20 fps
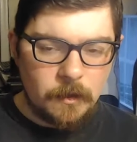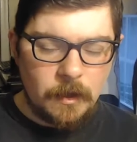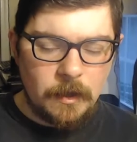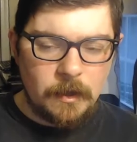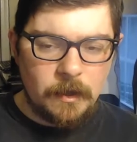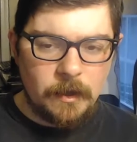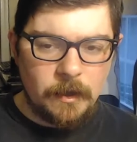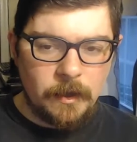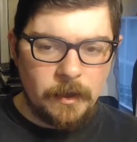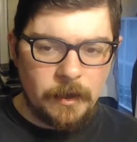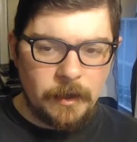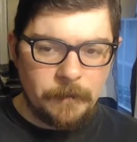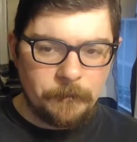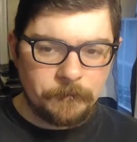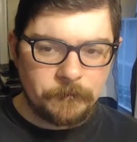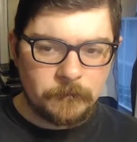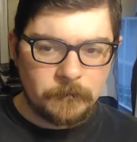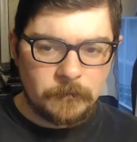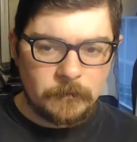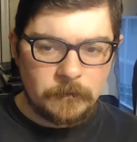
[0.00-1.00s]

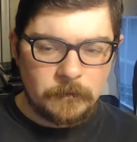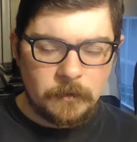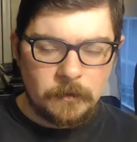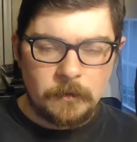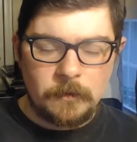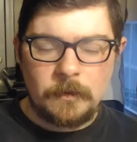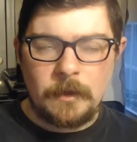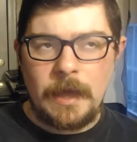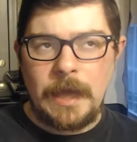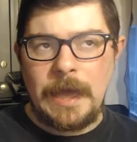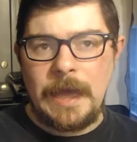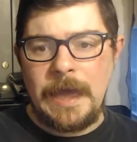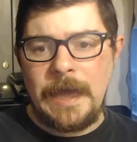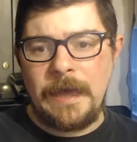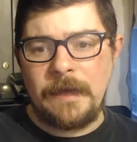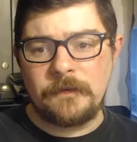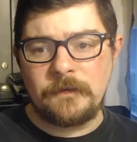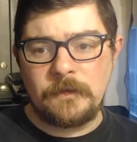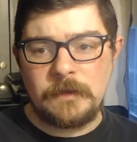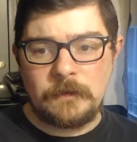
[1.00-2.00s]

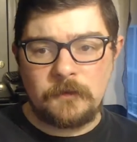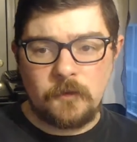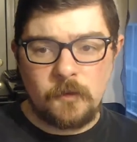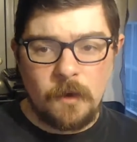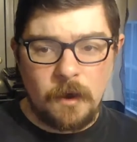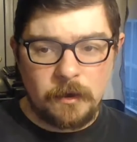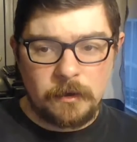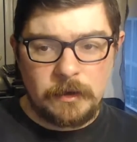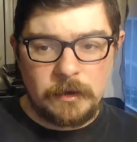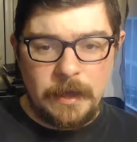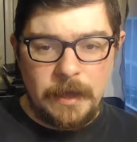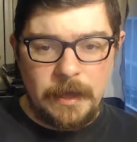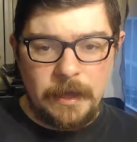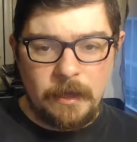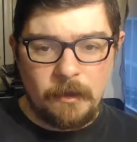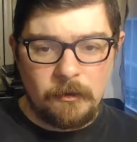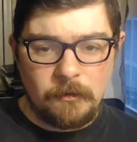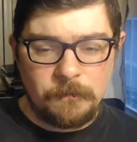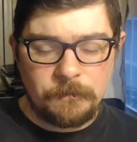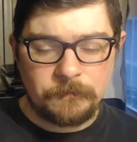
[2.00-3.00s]
has the Two Hearted
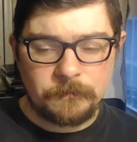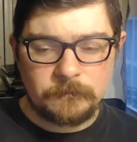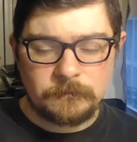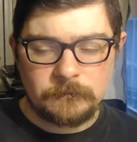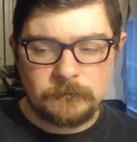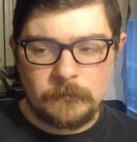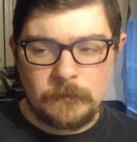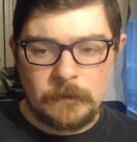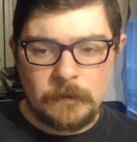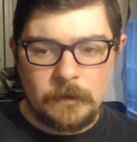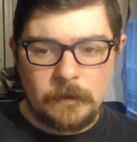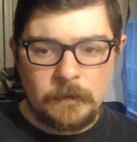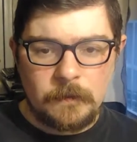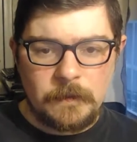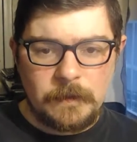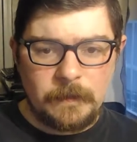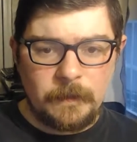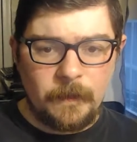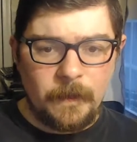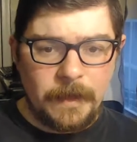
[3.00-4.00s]
Ale,
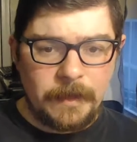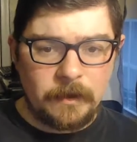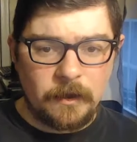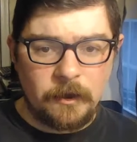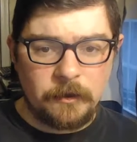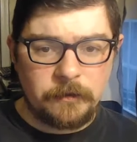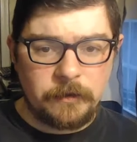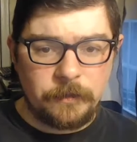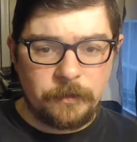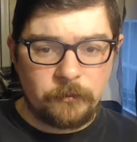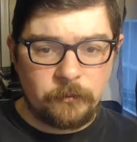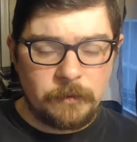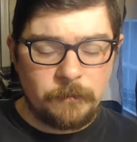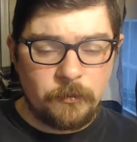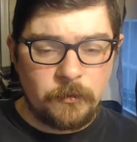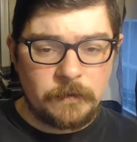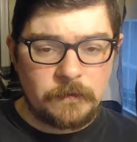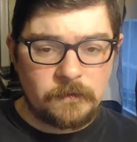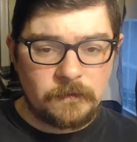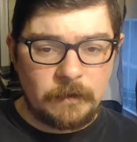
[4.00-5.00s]
the lighthearted
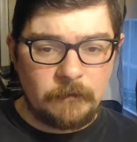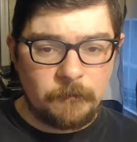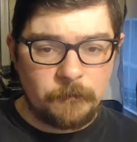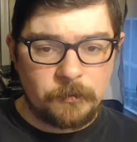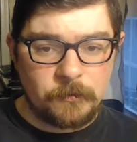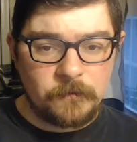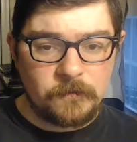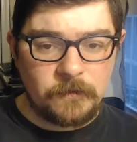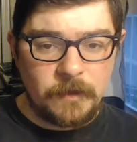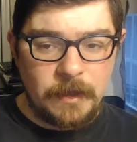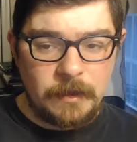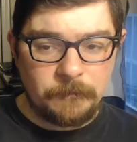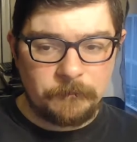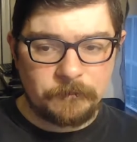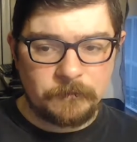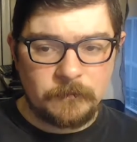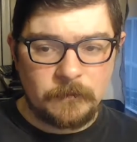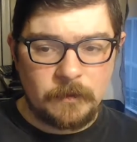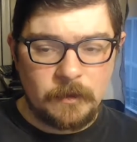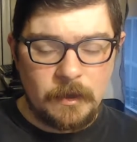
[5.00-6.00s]

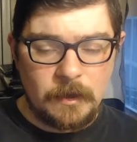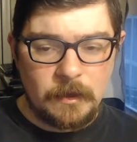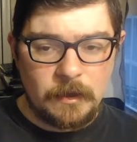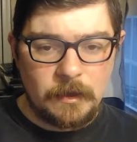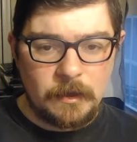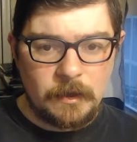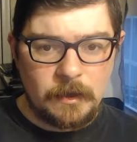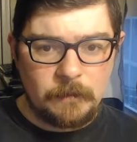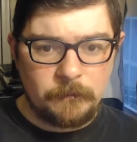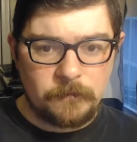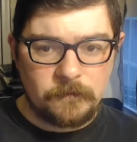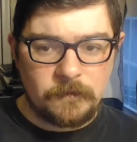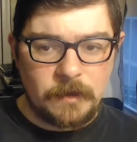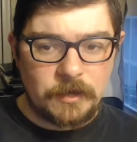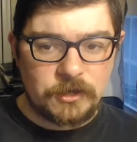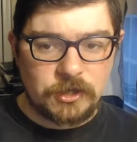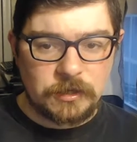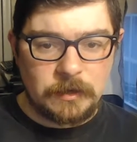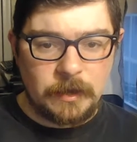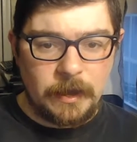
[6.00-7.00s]
3.7%
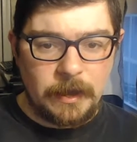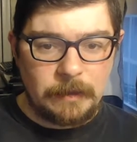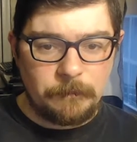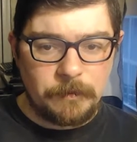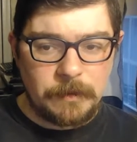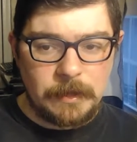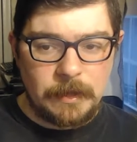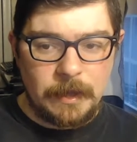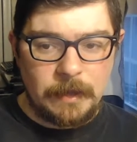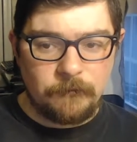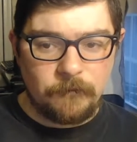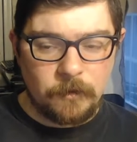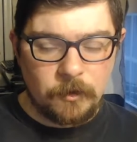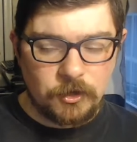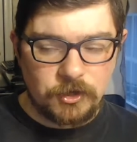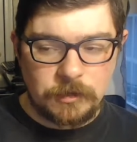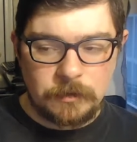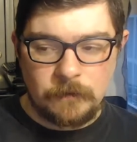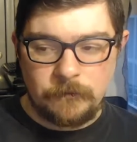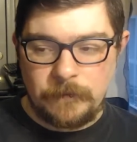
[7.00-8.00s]
session IPA
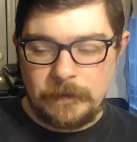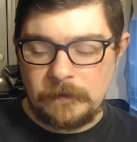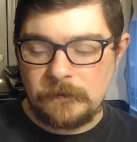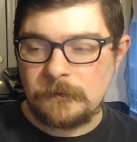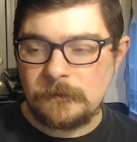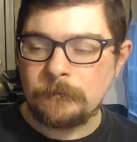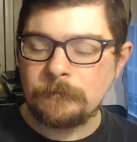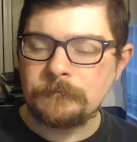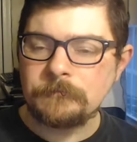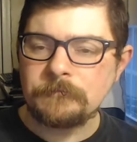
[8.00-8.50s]
version of this,